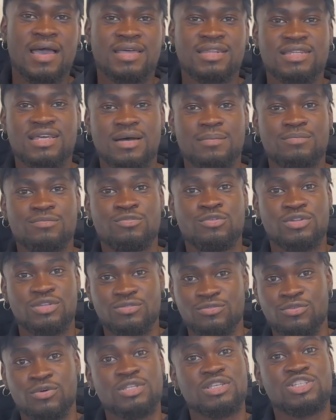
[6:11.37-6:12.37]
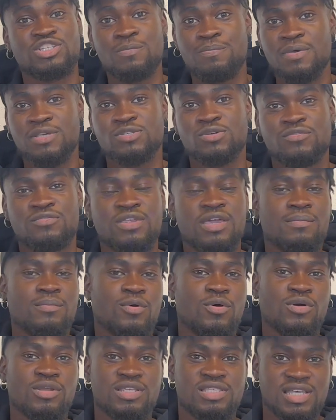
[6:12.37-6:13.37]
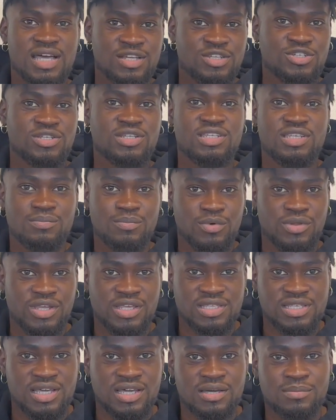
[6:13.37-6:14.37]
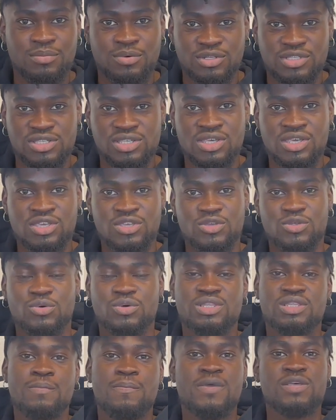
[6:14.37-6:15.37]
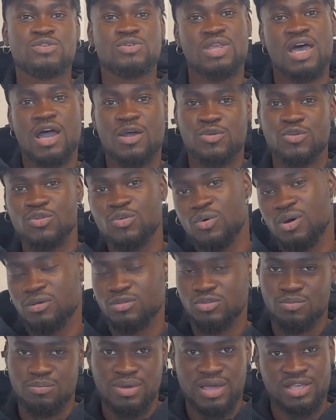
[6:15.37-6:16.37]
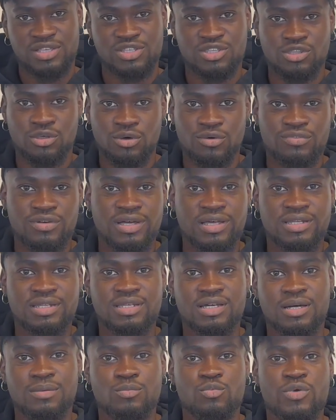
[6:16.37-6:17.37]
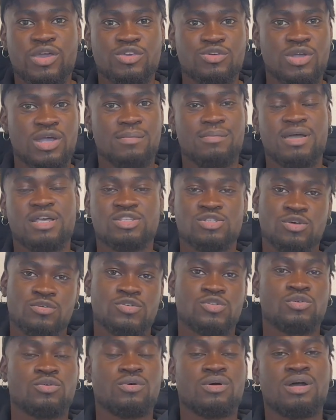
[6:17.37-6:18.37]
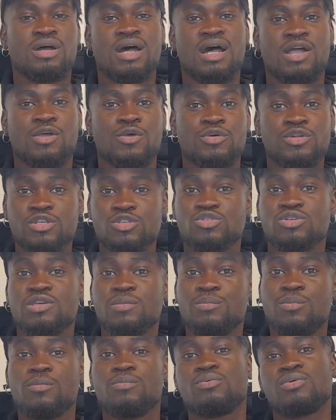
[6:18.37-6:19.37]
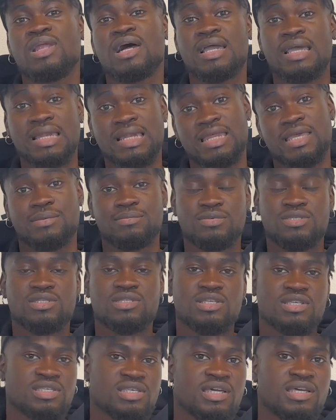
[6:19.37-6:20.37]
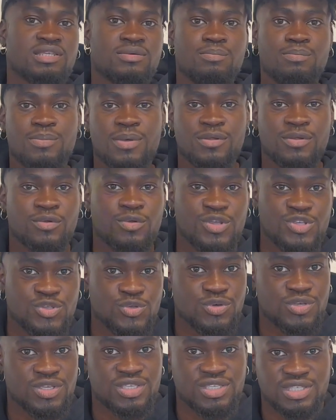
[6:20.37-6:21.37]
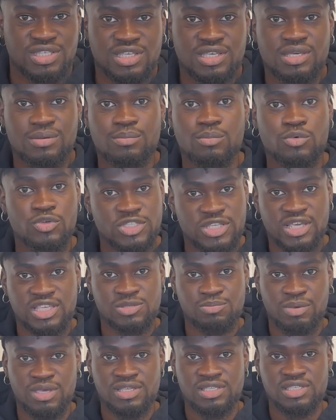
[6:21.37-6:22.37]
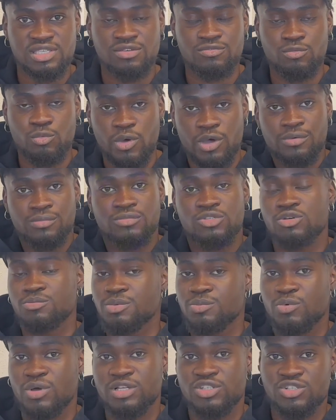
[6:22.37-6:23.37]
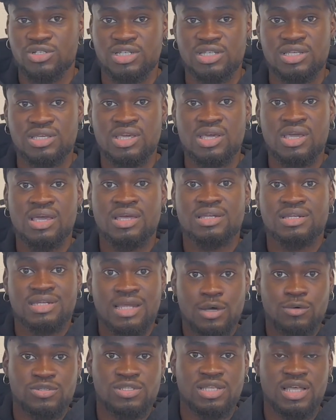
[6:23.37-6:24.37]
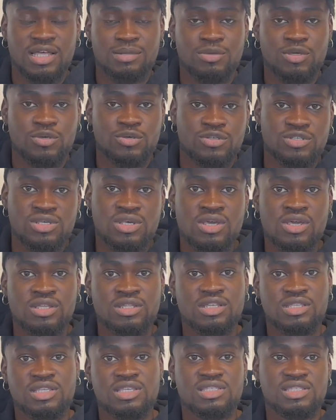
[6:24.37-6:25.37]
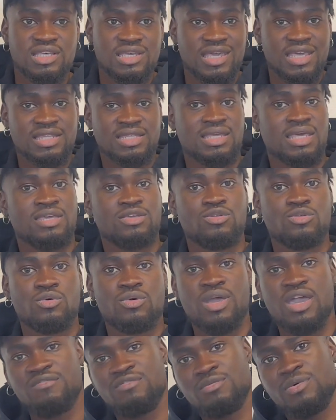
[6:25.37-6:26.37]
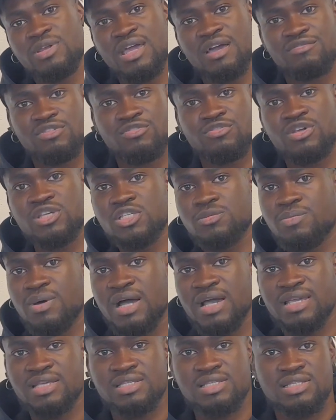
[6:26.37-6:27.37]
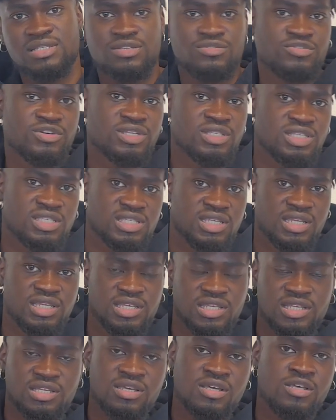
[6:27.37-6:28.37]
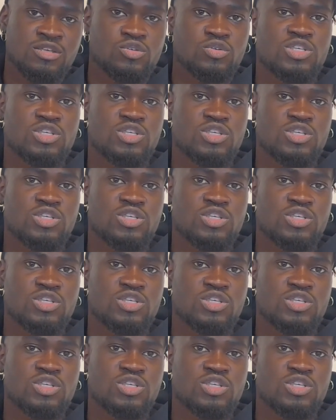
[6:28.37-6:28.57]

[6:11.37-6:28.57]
And for the cheapest of them all, it's actually the Monetka. But, it depends on how you know how to buy stuff and where you can buy stuff. So, according to the popular claims, they said Perikrestok is the most expensive. Well, some people actually doubt that because the things they get there, everybody have different spice, different things they need.